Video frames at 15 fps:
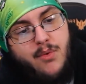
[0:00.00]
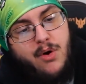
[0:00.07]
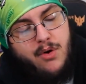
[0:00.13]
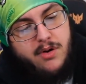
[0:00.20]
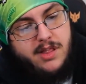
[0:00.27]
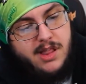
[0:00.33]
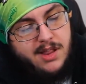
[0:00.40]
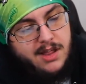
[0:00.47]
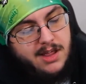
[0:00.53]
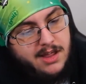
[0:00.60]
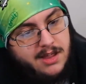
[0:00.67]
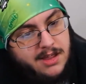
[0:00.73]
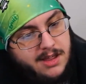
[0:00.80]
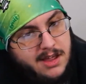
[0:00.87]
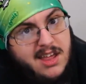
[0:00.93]
worse,
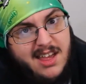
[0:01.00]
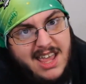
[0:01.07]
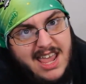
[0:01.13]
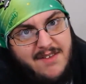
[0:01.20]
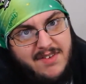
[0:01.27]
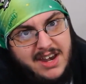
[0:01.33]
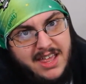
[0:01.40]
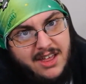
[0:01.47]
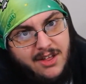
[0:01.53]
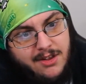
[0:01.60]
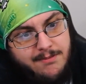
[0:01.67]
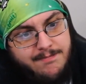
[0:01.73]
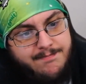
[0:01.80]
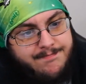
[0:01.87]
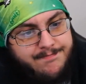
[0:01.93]
even
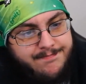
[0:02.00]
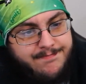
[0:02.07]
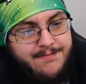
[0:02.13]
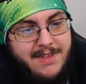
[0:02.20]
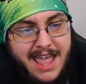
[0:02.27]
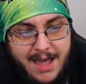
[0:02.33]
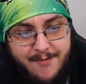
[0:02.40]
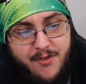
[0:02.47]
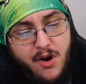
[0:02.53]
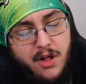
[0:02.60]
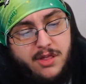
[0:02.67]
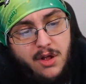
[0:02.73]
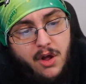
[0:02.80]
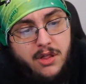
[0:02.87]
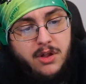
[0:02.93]
killed.
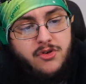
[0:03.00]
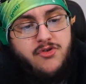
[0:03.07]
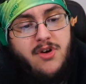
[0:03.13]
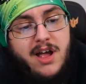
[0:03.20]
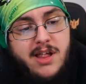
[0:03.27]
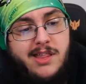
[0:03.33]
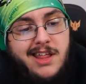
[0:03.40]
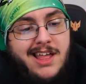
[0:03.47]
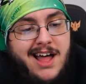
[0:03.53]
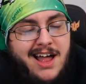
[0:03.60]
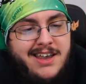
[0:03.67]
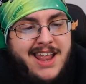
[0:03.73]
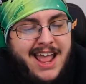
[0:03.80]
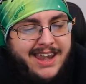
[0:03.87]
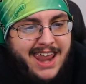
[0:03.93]
Ampharos also tries to
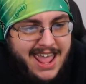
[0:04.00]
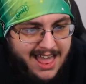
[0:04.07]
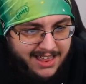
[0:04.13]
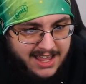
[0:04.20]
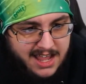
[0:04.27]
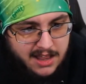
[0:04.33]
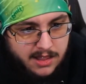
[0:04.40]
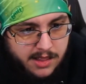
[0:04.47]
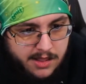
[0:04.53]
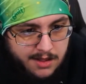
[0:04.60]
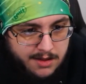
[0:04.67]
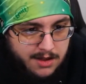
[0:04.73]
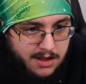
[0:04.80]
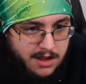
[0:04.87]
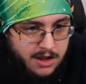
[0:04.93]
contact aliens
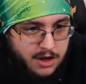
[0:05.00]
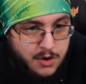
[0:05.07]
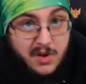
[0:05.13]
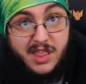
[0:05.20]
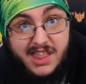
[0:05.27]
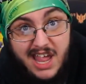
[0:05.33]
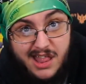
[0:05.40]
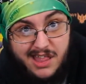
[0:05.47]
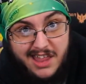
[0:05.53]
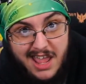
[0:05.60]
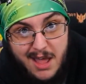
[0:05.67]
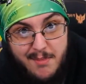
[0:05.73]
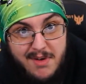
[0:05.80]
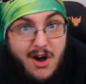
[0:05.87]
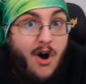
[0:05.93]
to assist
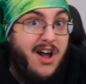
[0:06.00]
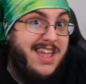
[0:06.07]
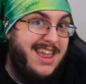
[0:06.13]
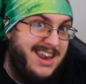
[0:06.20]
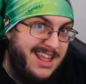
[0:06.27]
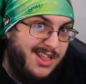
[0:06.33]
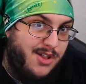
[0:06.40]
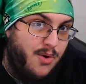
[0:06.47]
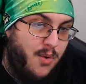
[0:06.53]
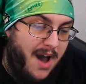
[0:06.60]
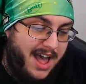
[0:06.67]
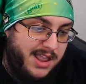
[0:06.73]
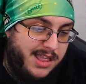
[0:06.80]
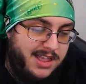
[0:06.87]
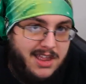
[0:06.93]
him in his
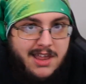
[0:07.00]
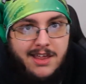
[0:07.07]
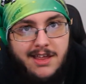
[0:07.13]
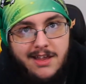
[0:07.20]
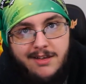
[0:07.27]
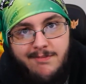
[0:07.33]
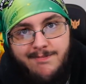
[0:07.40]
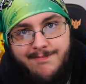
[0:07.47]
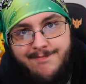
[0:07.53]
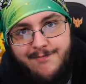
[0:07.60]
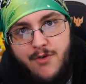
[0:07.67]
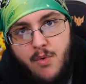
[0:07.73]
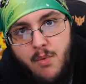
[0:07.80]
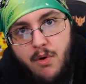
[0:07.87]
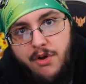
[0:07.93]
quest
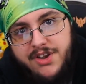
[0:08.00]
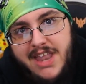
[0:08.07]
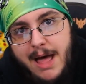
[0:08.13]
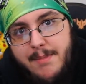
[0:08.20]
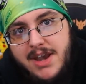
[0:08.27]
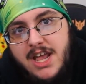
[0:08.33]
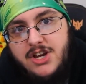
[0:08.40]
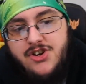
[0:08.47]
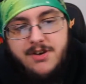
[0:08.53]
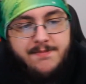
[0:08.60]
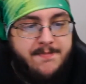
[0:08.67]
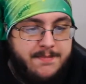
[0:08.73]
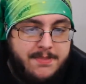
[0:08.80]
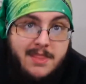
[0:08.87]
for world domination.